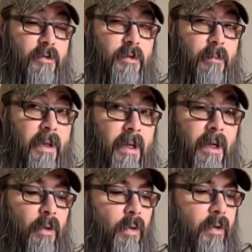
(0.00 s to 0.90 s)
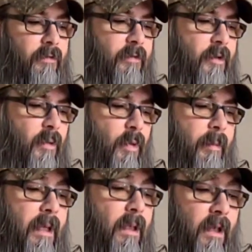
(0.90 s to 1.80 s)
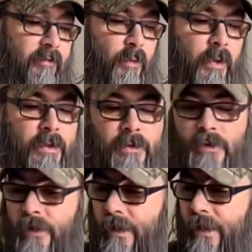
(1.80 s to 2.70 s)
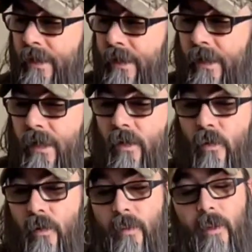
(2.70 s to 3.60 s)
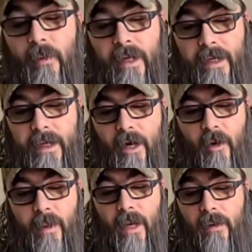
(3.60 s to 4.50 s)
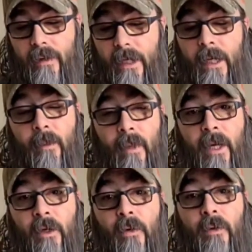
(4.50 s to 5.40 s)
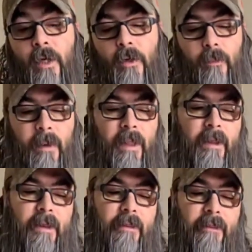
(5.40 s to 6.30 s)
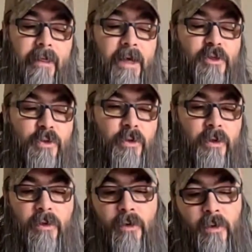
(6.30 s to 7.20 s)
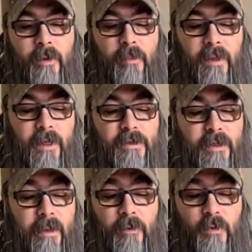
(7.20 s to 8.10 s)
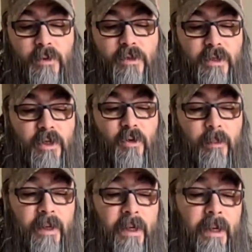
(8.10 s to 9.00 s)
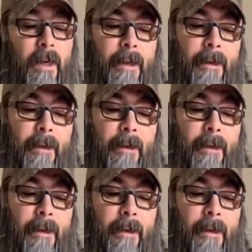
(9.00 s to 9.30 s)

me, or if, you know, one of my loved ones or the people that I care about in my own home. That's really the only place that I'm doing CQB.